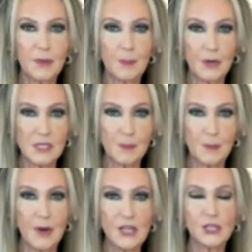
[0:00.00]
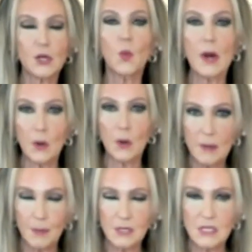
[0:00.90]
the perspiration where
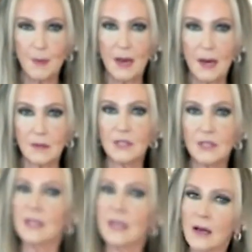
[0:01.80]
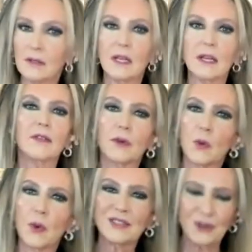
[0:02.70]
we perspire to the outer layer for
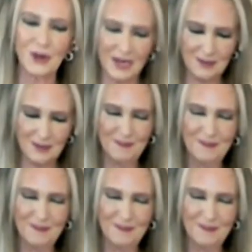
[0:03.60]
quick drying.